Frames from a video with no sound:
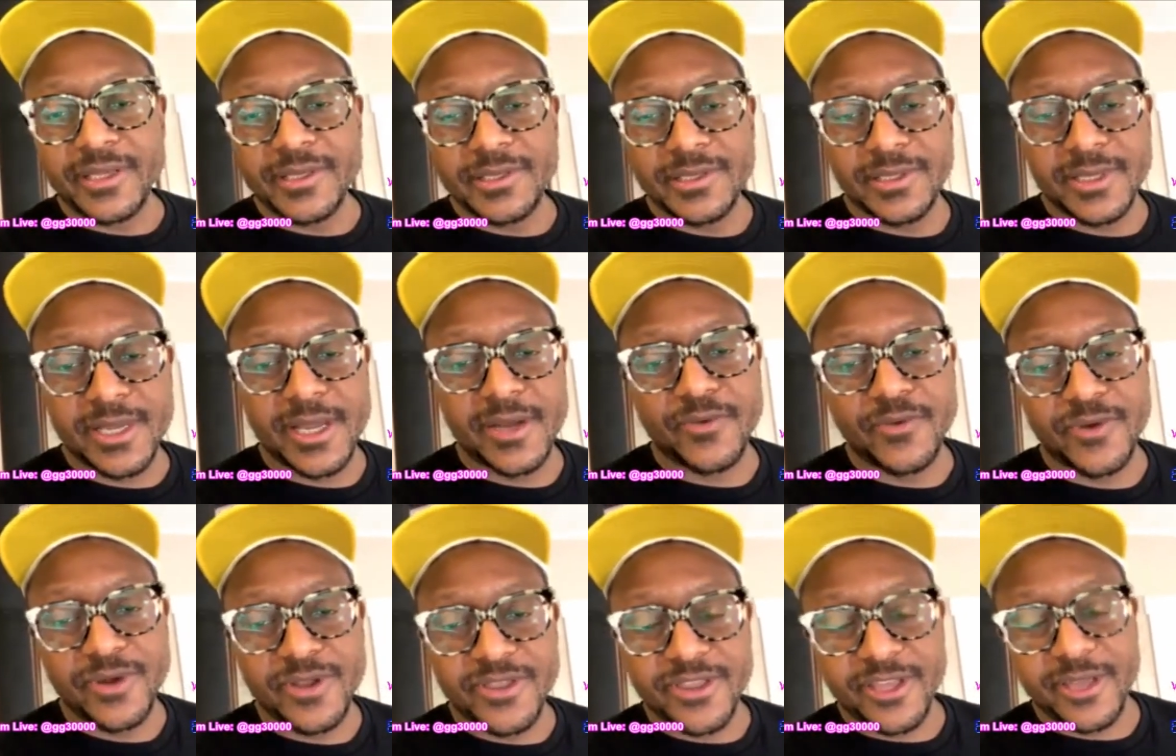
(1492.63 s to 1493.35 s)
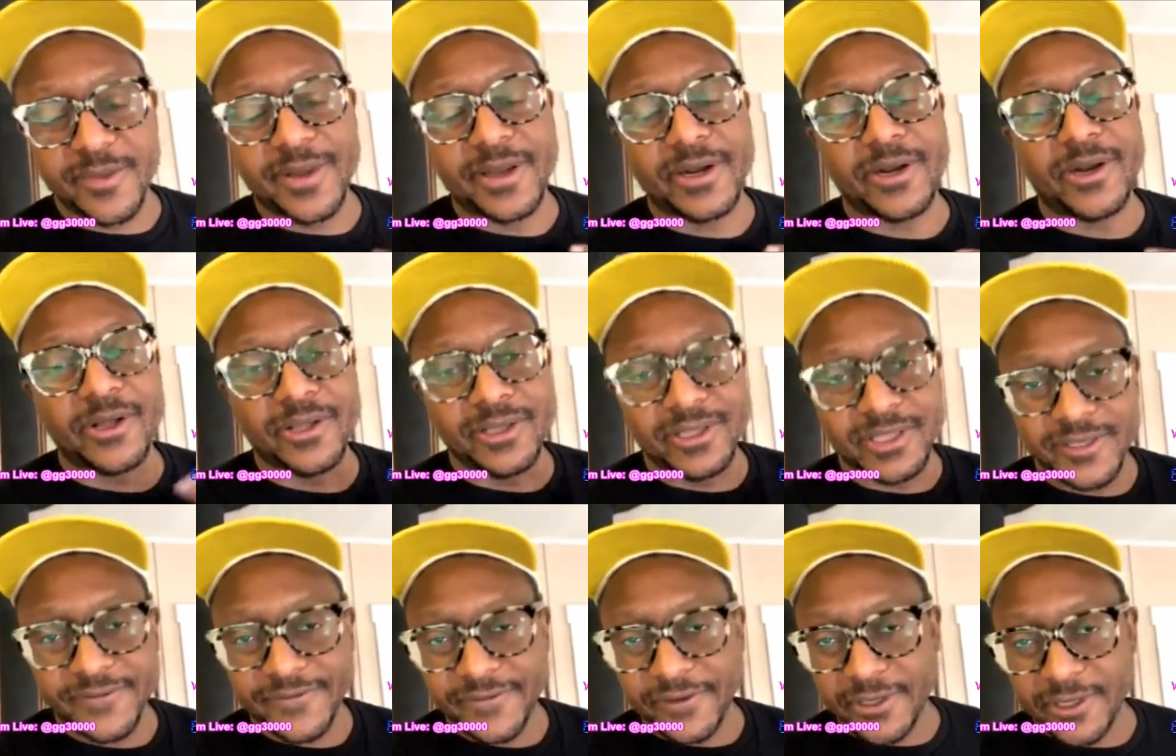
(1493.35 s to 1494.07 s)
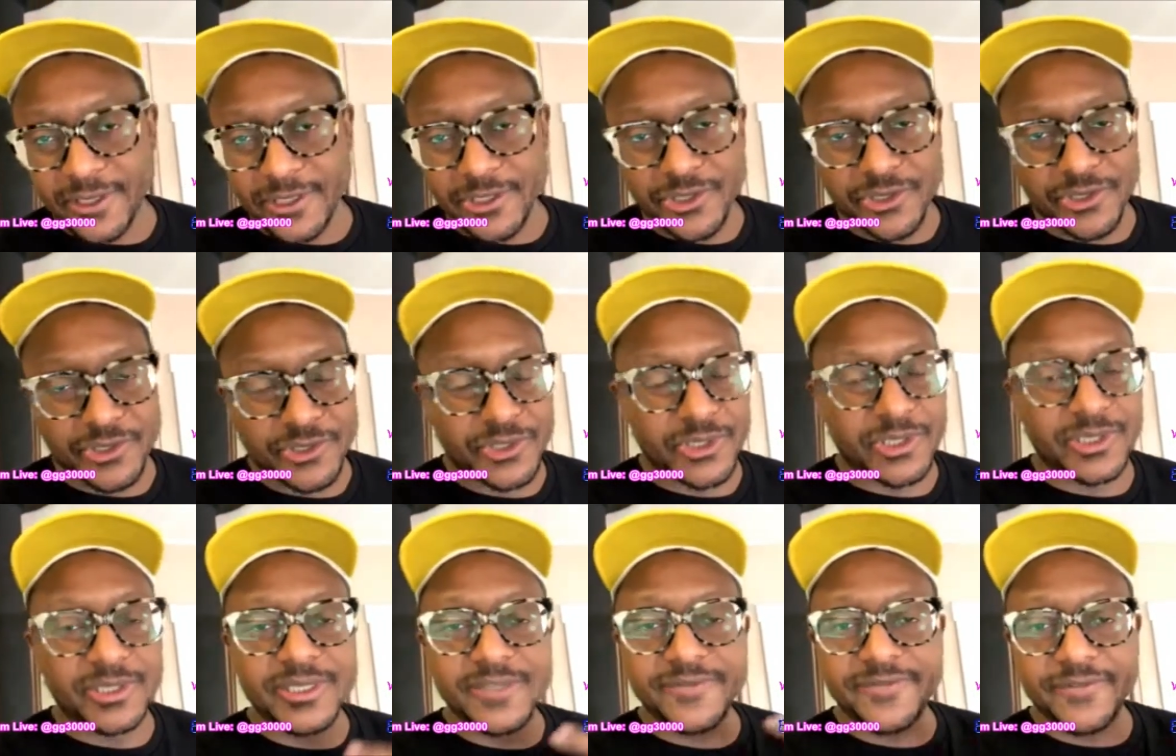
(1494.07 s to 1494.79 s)
And when you think about all the different cultures and all the
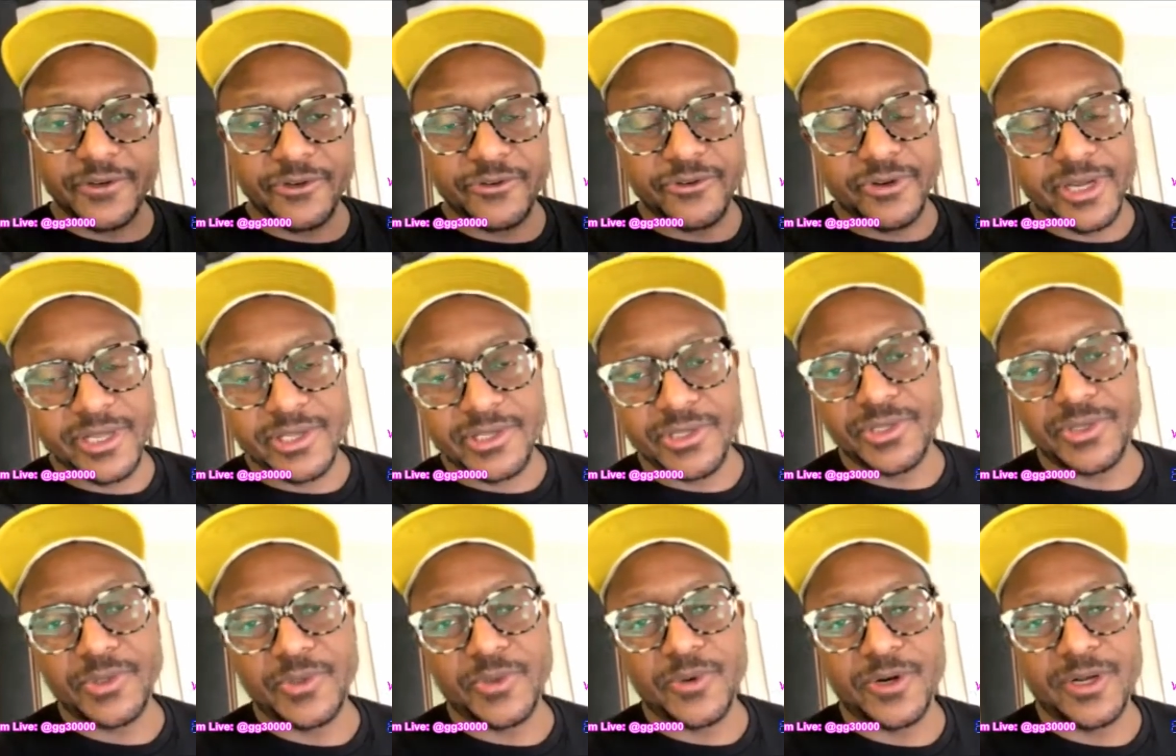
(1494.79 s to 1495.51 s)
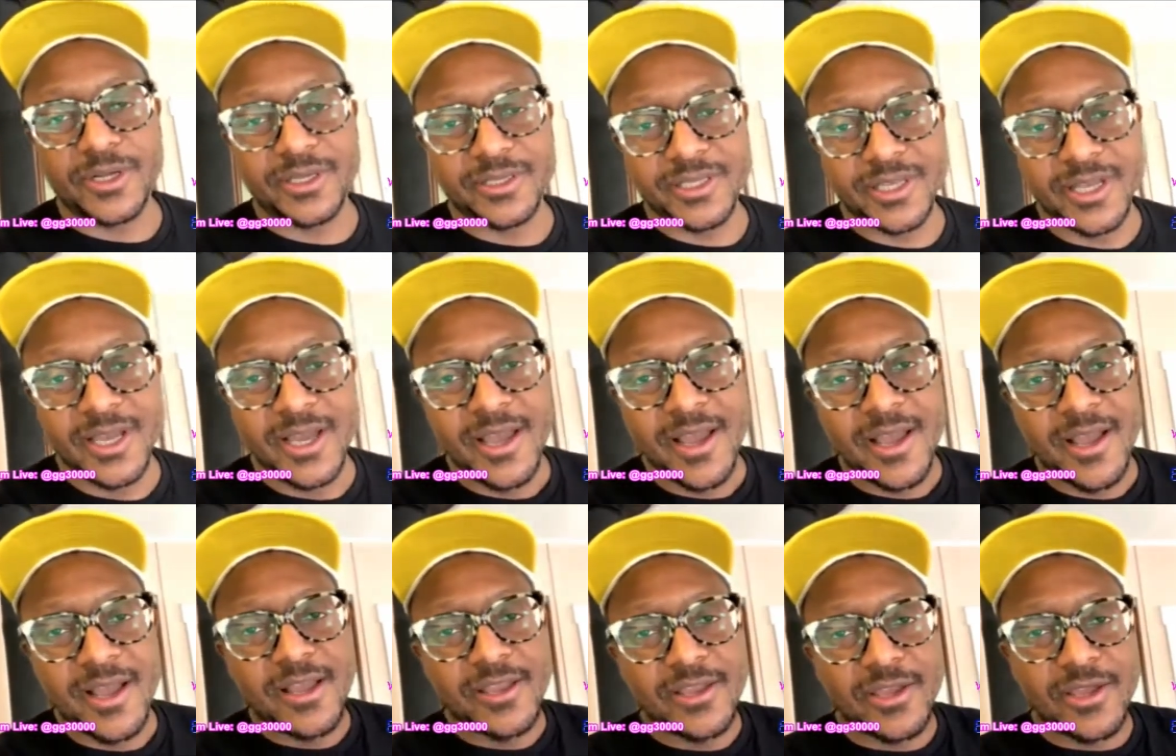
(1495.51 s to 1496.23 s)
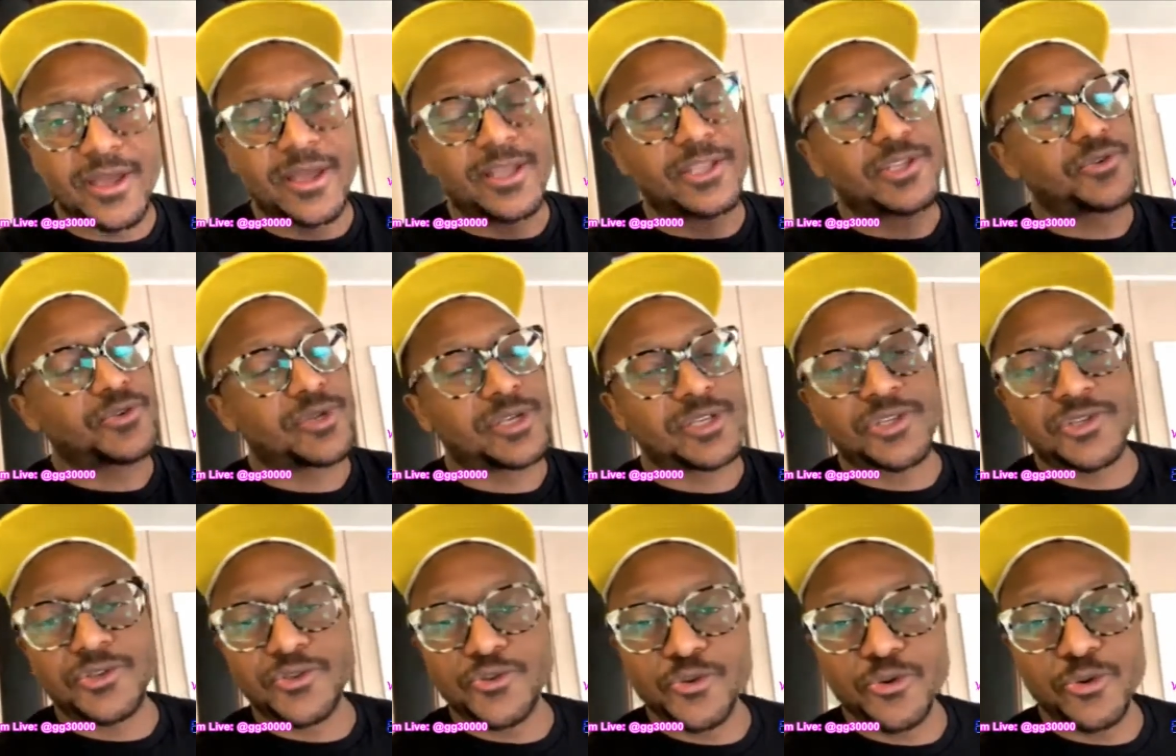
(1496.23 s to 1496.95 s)
different ingredients in the world, it's
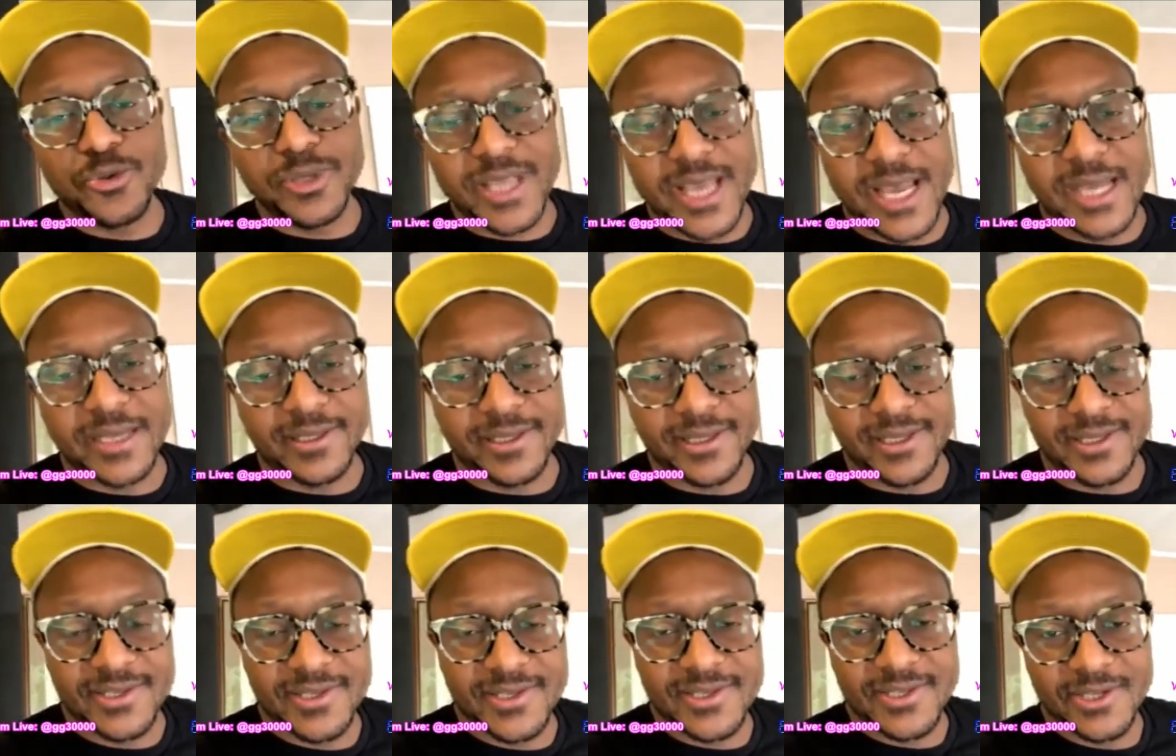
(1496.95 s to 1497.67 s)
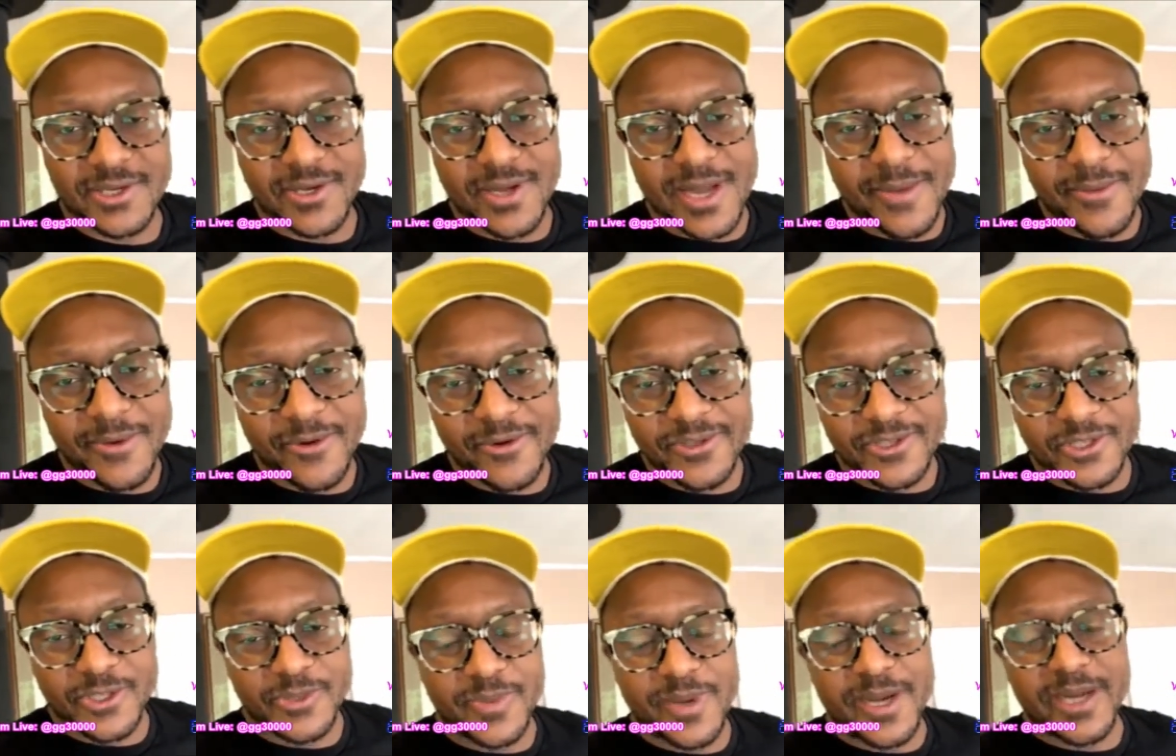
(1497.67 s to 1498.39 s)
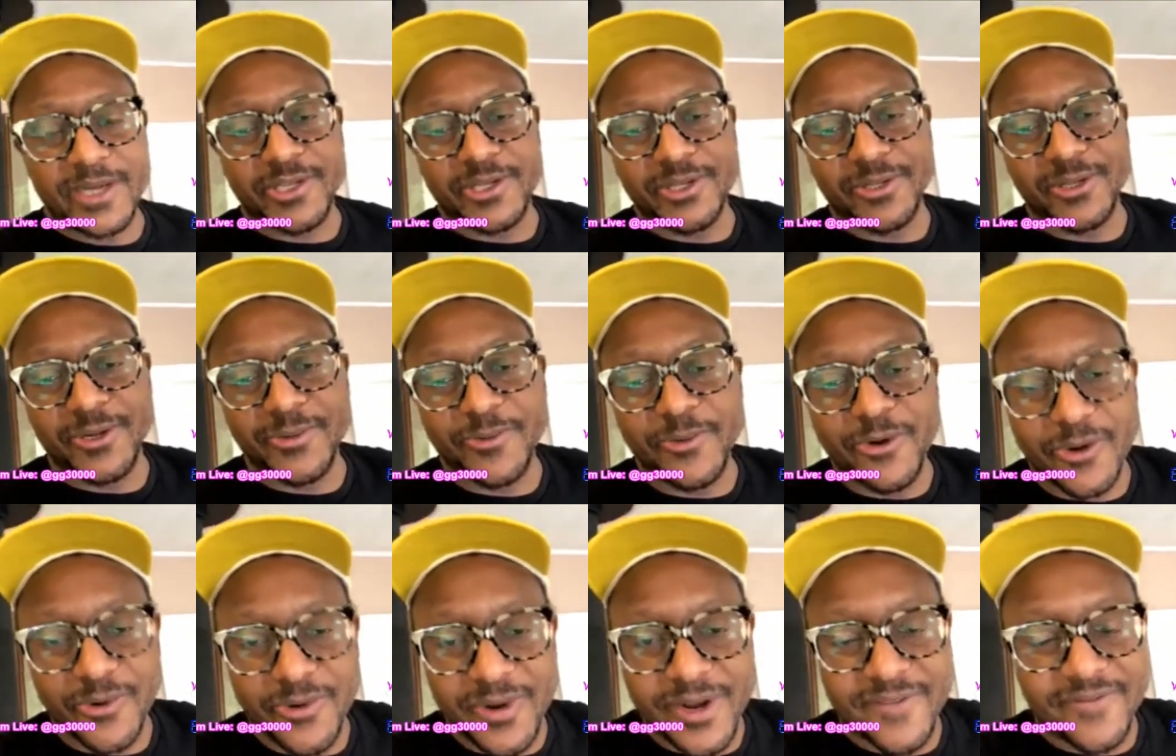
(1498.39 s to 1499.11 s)
truly endless. So I'm always inspired to learn more
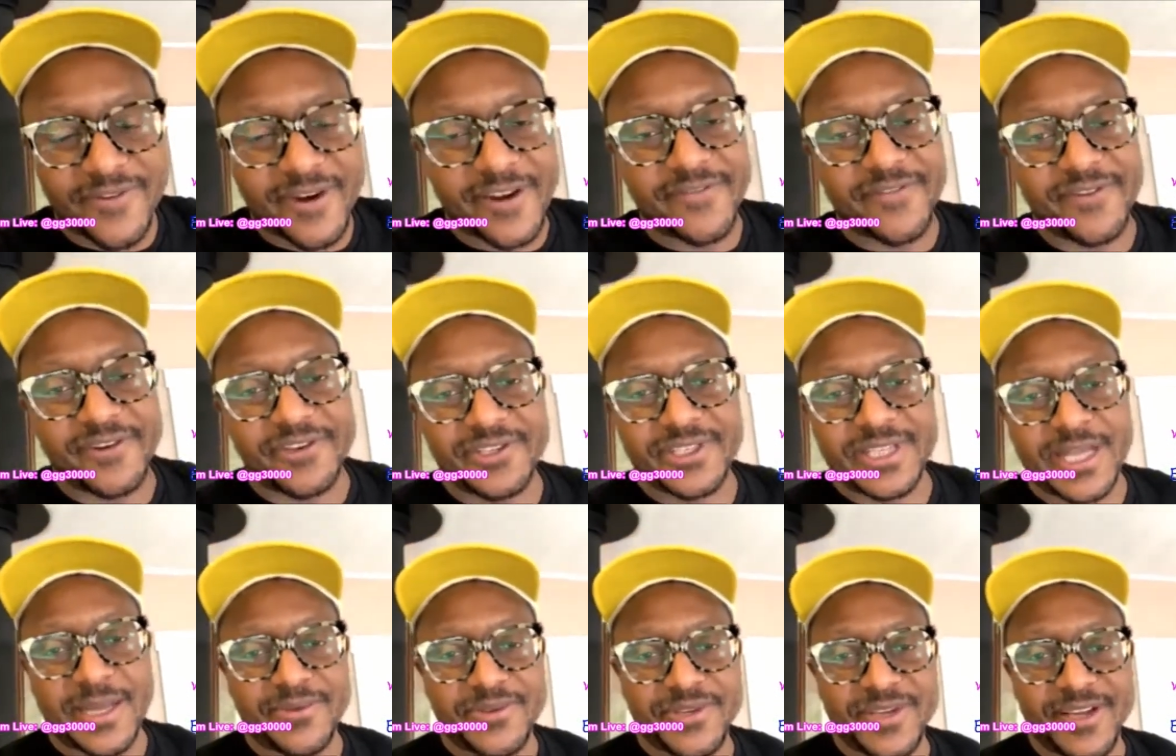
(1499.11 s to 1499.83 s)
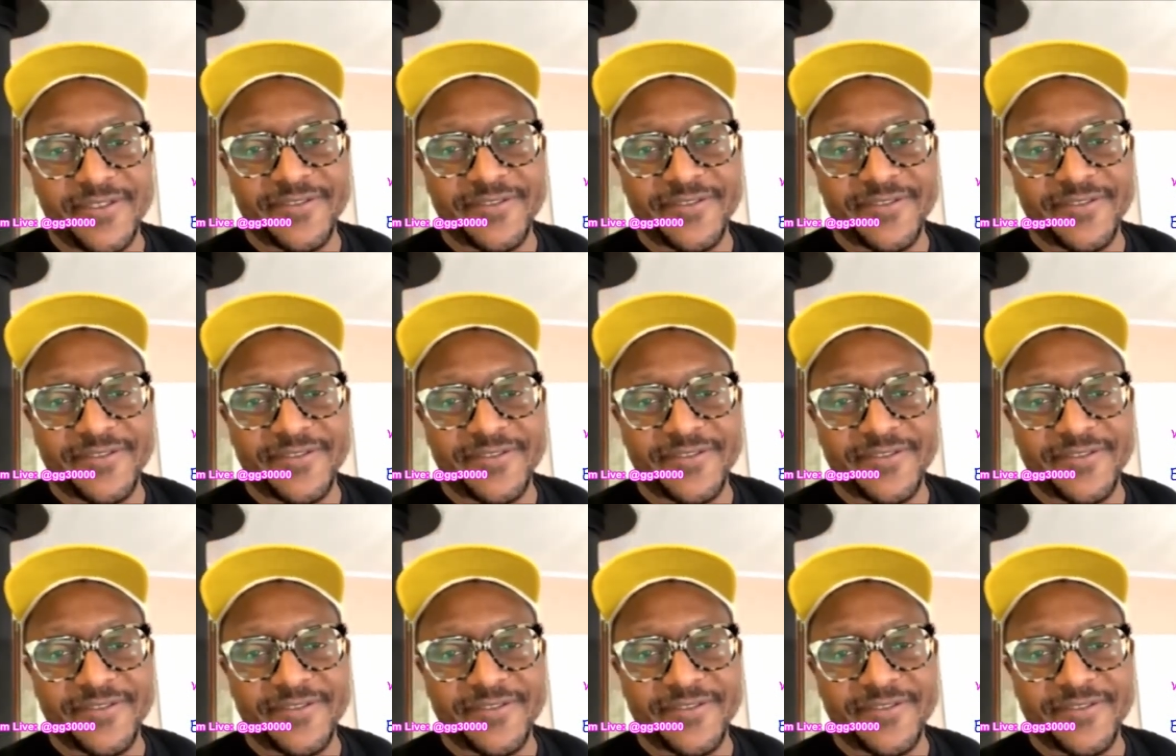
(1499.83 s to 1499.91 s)
whenever I finish Top Chef.